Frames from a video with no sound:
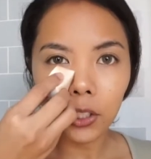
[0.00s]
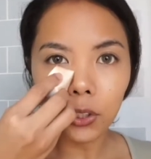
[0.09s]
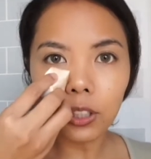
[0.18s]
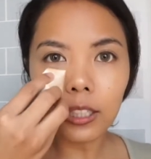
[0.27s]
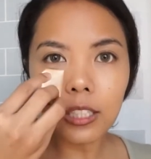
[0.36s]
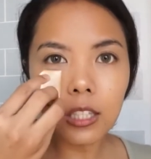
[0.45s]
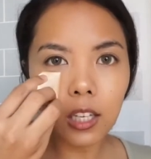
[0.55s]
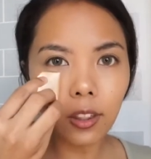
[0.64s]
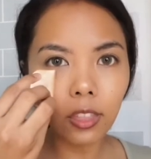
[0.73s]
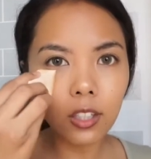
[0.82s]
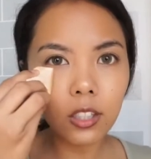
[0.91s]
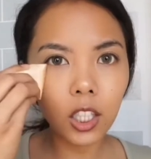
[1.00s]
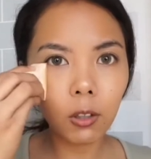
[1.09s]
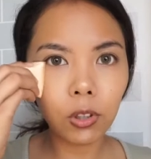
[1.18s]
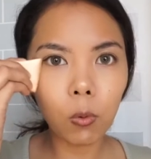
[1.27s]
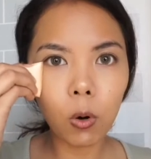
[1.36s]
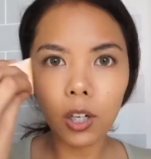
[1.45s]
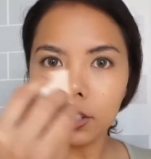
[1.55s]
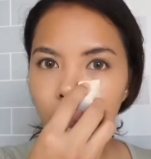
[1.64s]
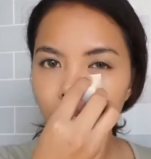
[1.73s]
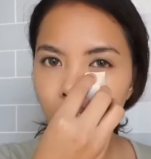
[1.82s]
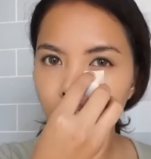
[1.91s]
You can set this if you
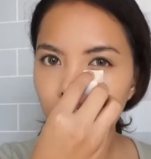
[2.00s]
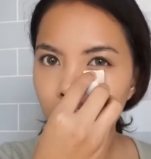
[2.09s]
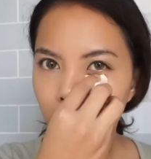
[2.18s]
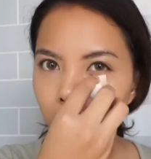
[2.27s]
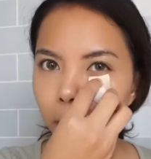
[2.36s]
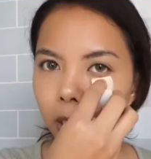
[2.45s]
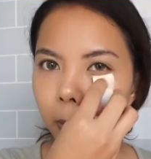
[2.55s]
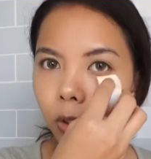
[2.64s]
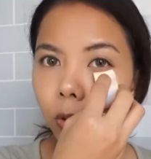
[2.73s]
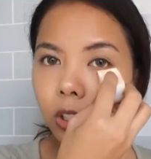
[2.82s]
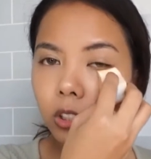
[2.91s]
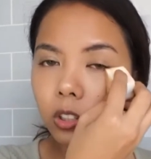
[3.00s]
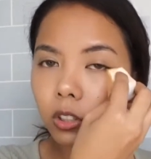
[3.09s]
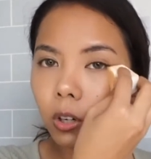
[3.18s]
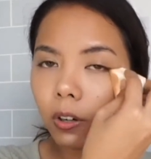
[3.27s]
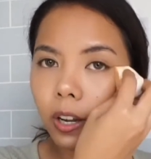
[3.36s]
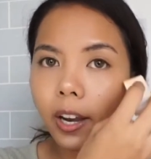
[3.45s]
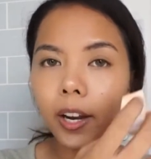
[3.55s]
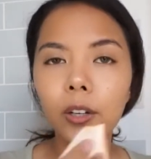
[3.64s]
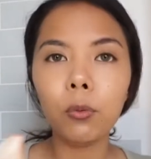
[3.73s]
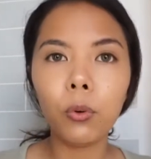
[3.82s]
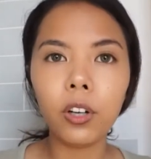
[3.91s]
want to, but I'm going to go
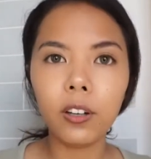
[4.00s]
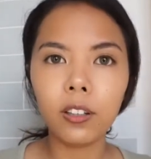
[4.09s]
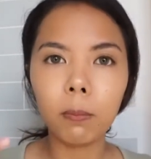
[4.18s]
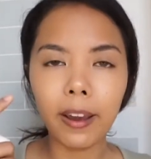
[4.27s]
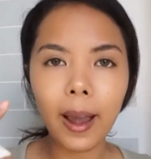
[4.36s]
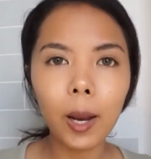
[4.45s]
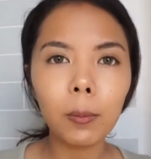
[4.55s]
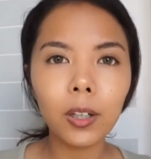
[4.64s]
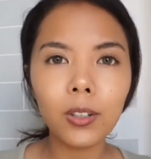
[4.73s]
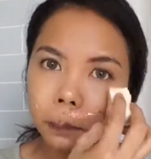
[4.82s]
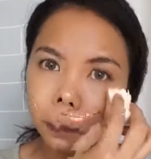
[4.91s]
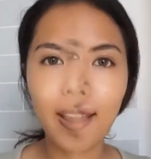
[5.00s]
ahead with my eyebrows.